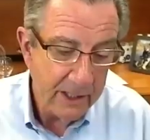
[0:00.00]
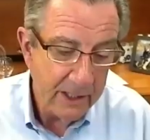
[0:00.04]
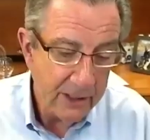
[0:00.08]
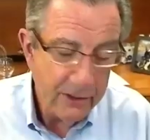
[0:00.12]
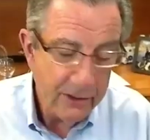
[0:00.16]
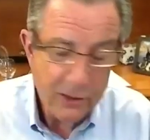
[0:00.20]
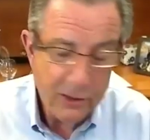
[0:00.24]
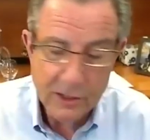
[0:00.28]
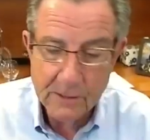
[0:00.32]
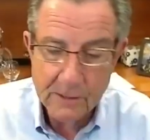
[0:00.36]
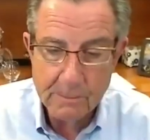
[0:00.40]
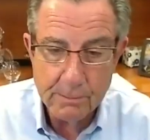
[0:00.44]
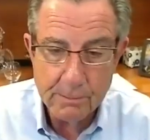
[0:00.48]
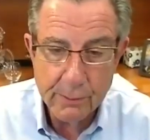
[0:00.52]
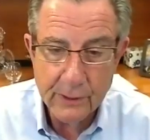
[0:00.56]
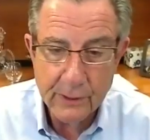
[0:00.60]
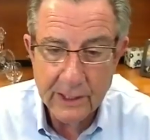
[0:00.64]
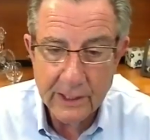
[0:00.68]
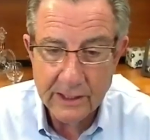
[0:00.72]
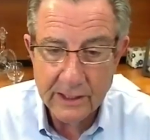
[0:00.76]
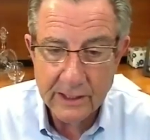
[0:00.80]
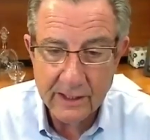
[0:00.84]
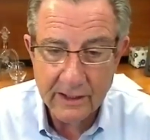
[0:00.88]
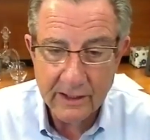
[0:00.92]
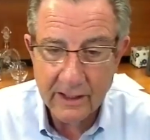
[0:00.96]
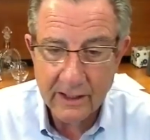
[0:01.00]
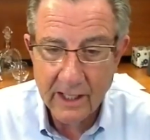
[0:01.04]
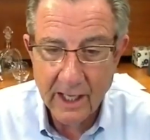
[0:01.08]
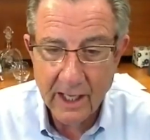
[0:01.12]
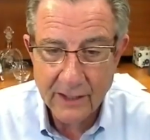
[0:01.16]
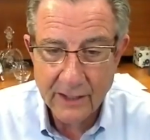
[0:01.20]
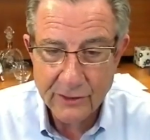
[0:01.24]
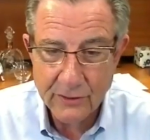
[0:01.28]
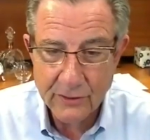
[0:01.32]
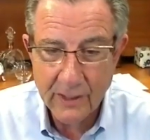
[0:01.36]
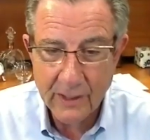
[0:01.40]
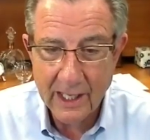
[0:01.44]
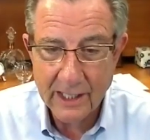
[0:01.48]
used to print their
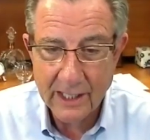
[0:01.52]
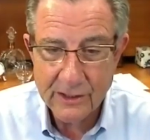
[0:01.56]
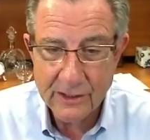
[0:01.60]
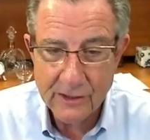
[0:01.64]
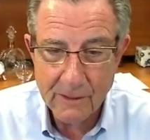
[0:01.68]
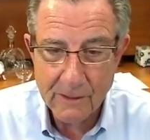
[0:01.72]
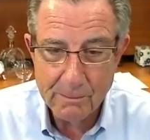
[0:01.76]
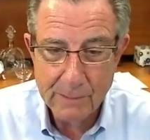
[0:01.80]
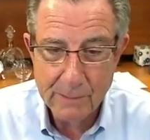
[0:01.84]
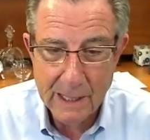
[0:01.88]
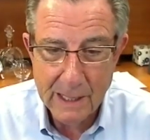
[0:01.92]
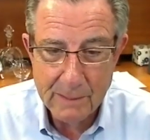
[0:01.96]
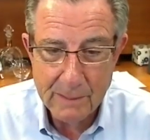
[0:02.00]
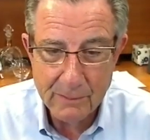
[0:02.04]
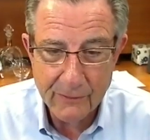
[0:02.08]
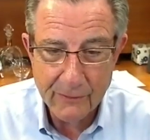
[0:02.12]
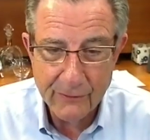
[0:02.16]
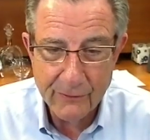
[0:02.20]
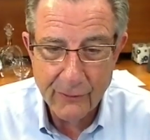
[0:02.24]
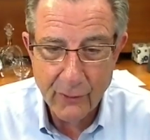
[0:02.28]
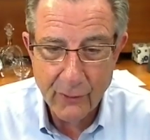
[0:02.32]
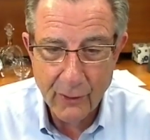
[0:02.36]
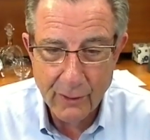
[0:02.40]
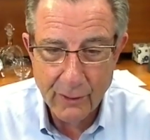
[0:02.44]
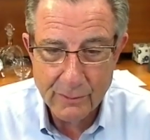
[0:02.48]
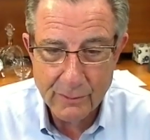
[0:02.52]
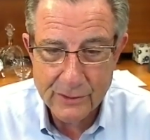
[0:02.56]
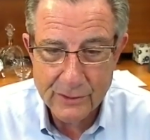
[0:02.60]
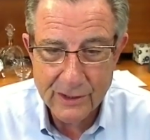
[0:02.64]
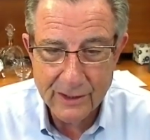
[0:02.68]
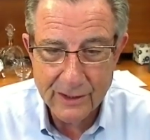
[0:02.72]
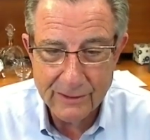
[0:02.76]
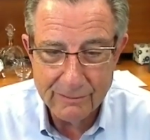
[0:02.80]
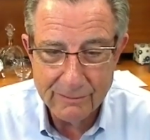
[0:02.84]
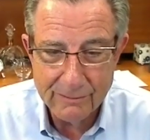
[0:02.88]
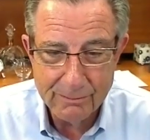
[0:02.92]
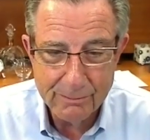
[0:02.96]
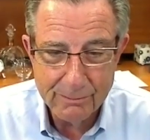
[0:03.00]
contracts on paper forms
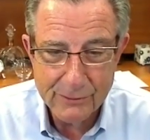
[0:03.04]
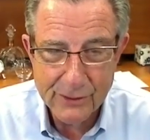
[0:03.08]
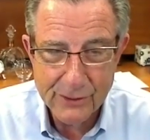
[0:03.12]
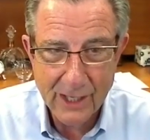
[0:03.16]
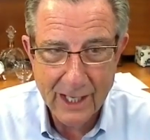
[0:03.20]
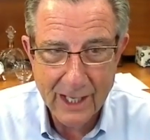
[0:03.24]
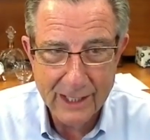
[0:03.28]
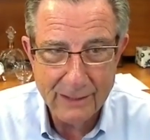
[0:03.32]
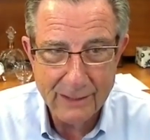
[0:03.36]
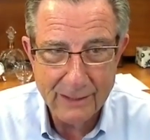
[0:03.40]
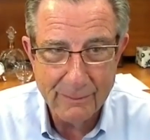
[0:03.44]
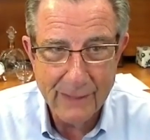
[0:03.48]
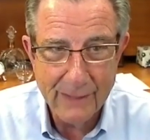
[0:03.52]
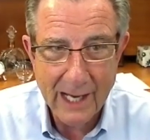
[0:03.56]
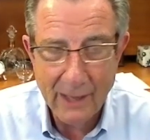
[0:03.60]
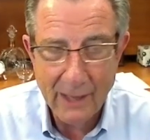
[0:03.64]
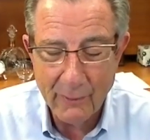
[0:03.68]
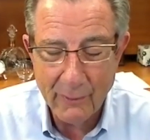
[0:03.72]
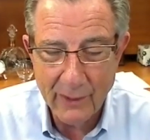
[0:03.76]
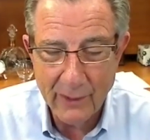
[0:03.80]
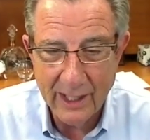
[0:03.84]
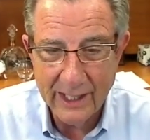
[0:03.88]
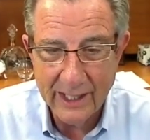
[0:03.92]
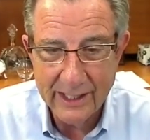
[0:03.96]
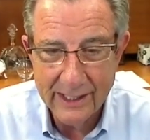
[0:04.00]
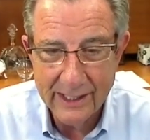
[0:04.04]
and sign them that way.